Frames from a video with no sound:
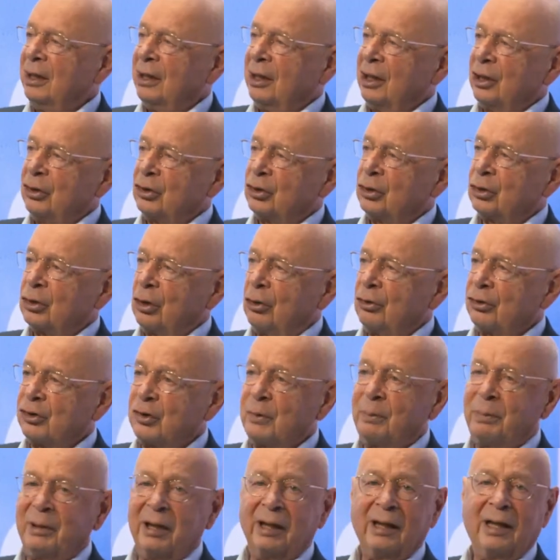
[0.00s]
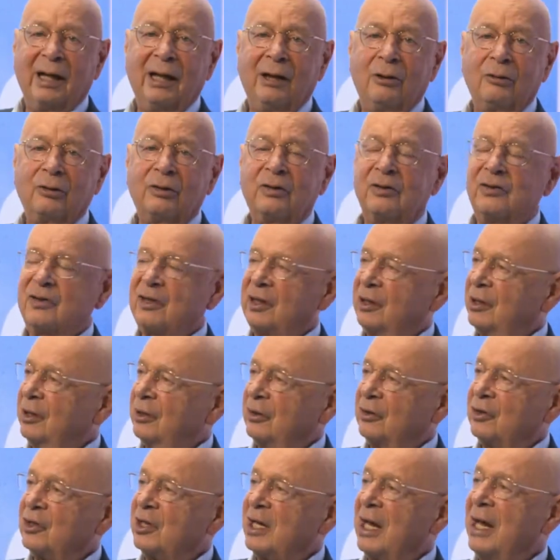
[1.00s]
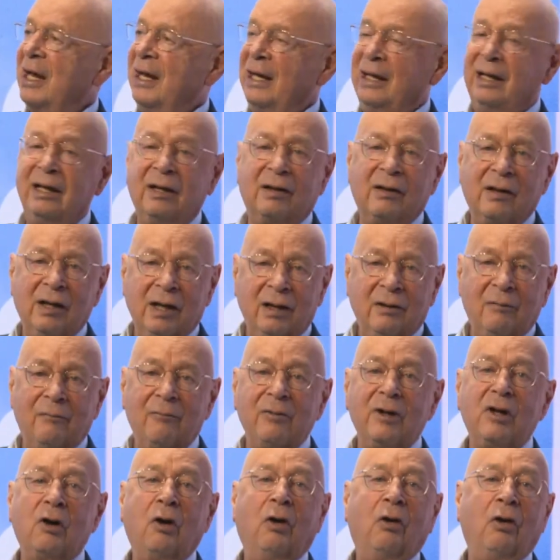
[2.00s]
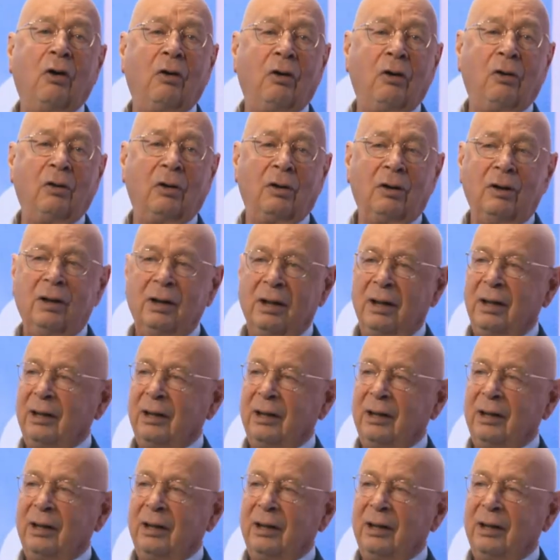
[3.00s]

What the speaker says: it should also bring out that at the end we all,